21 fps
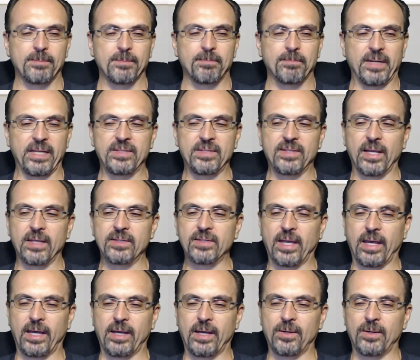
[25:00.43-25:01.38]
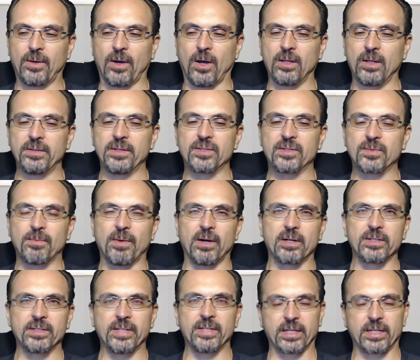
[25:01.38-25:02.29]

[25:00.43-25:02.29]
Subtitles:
But he says how all this modern